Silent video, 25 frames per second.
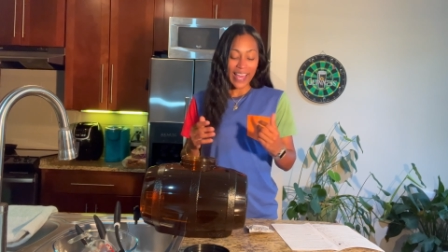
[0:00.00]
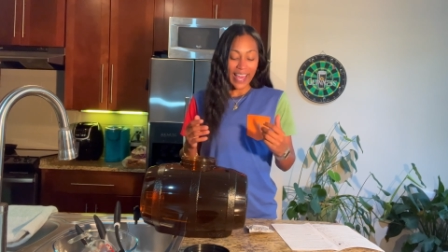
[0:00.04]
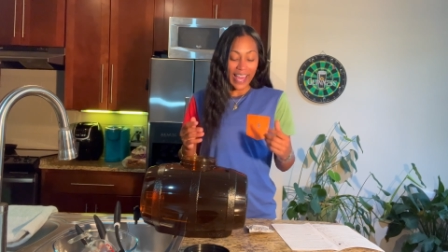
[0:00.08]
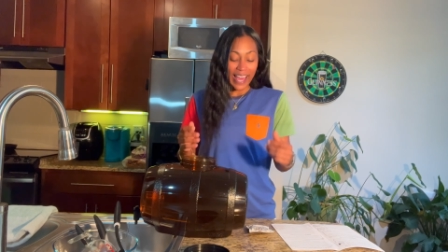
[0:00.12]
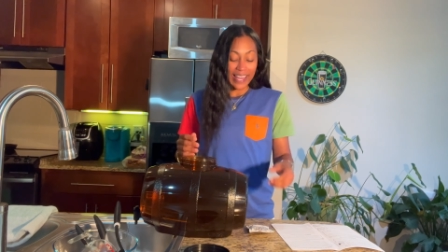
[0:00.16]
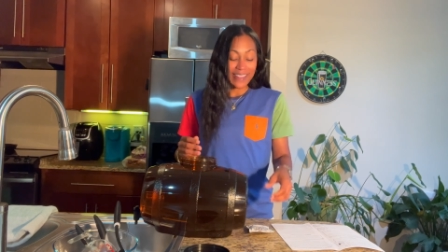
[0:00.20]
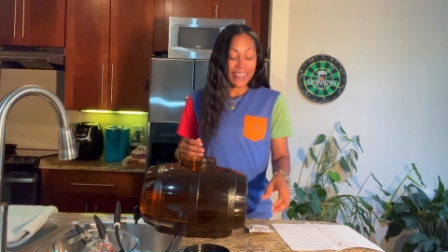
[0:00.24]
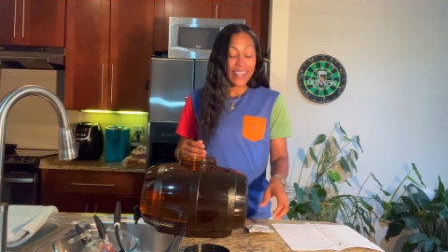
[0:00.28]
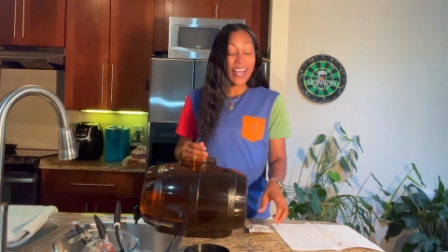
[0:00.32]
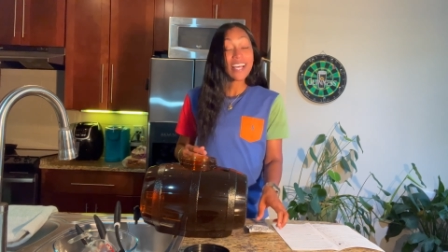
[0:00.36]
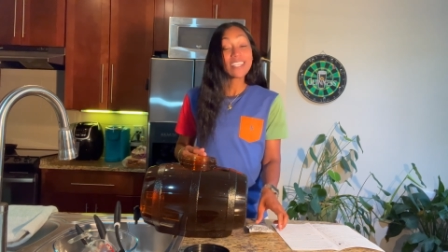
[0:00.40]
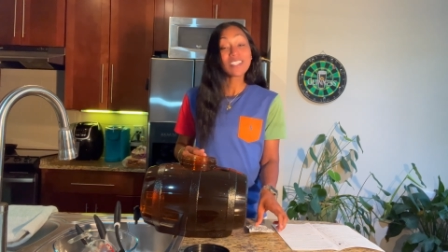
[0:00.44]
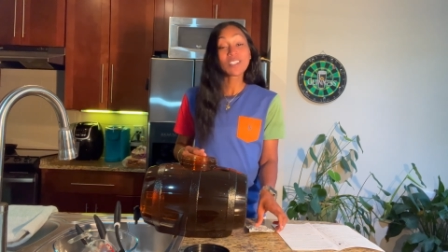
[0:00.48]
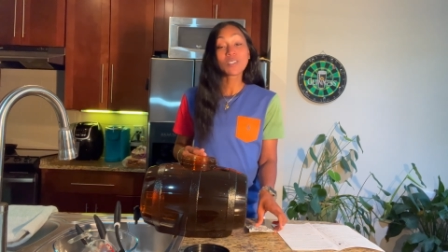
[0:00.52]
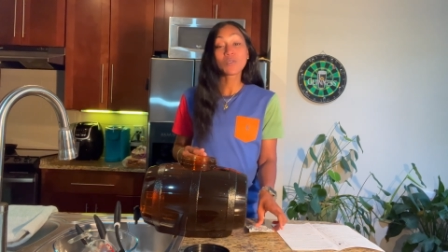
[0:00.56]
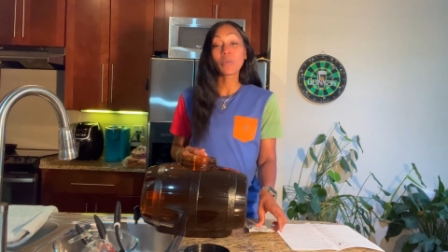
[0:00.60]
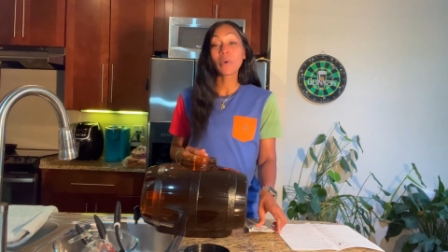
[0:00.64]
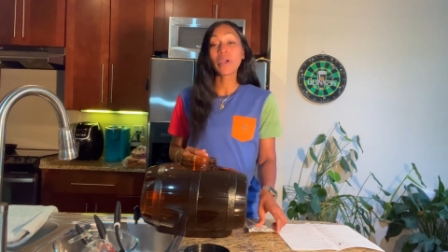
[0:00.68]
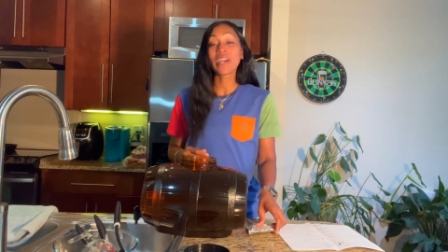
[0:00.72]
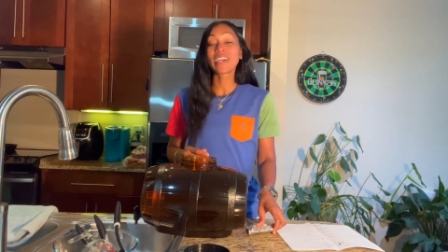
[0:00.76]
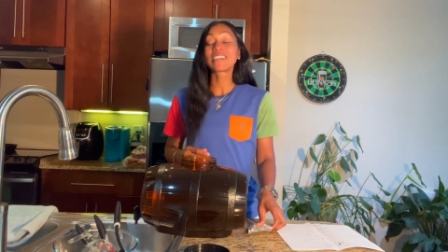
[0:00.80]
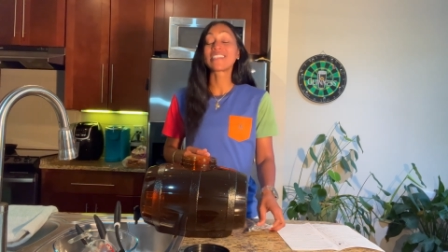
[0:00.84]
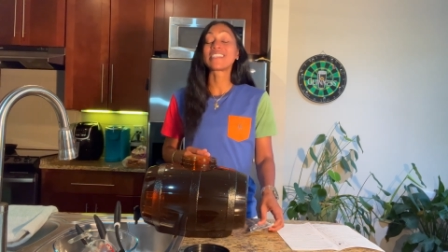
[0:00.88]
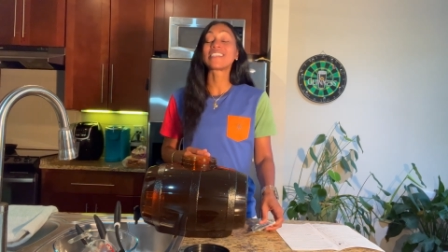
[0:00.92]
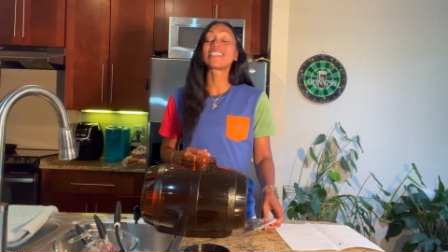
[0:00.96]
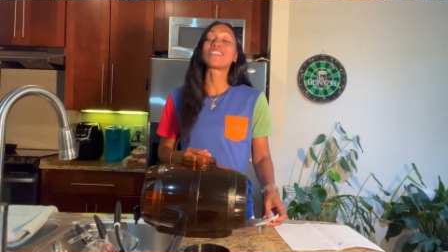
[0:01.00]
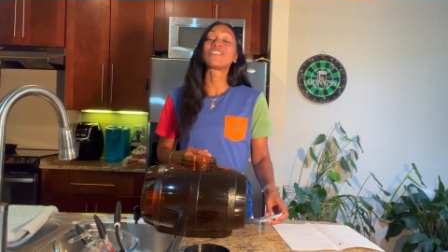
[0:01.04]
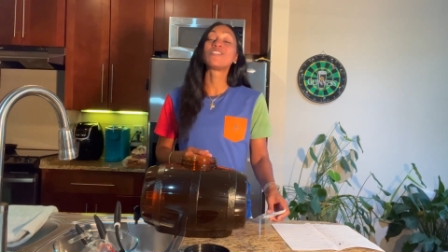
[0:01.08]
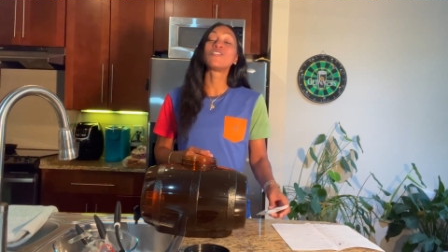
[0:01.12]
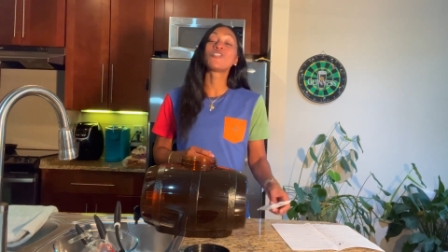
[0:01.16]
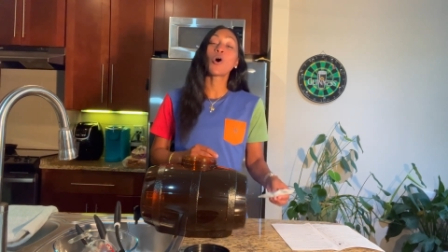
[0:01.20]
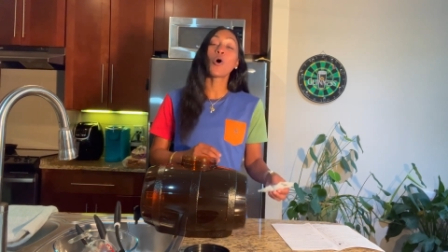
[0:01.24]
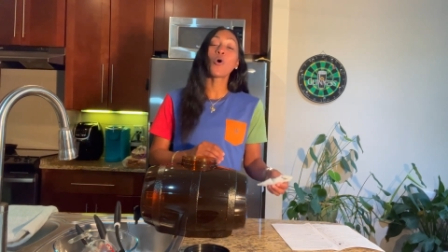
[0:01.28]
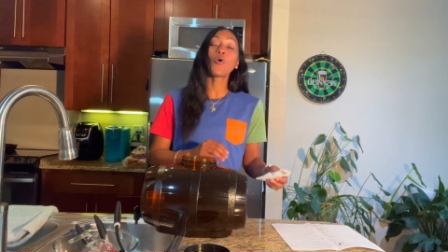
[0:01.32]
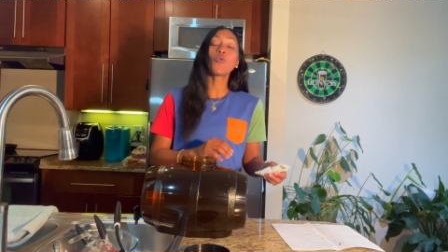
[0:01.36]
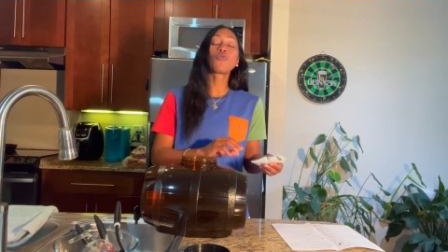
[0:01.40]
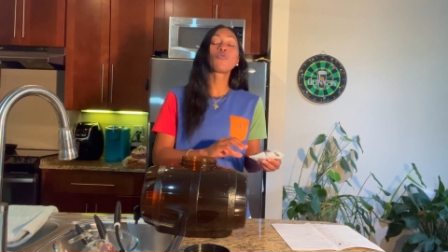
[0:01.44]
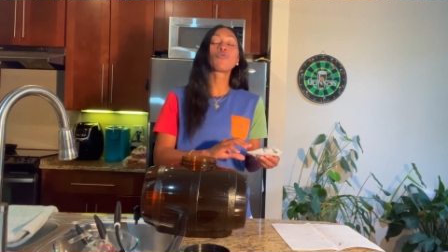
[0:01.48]
and that's where this
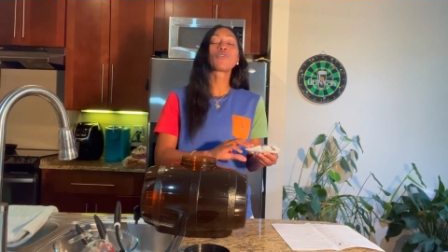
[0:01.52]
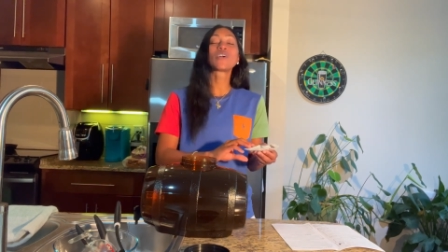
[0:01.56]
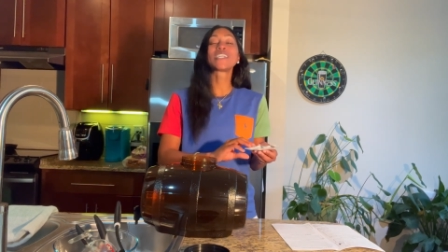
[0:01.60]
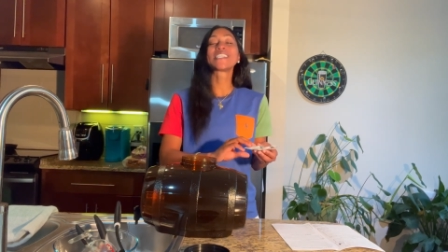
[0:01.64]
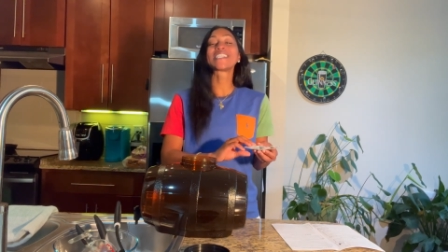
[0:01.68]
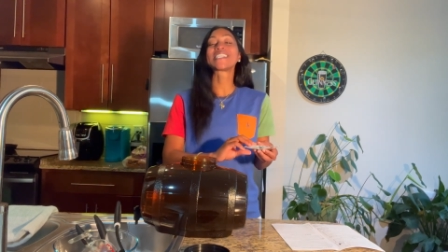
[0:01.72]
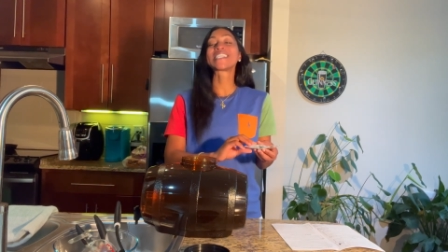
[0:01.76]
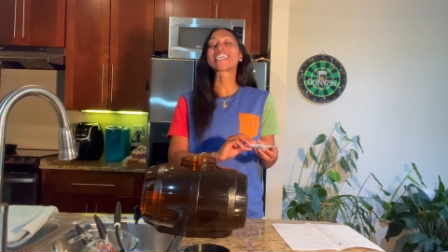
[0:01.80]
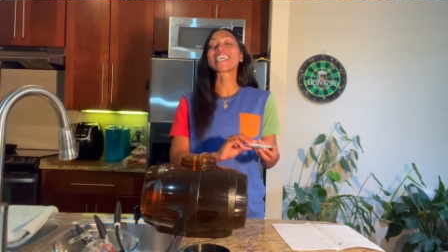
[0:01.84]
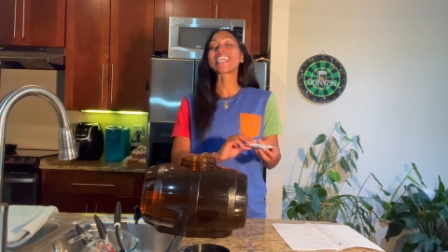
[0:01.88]
no rinse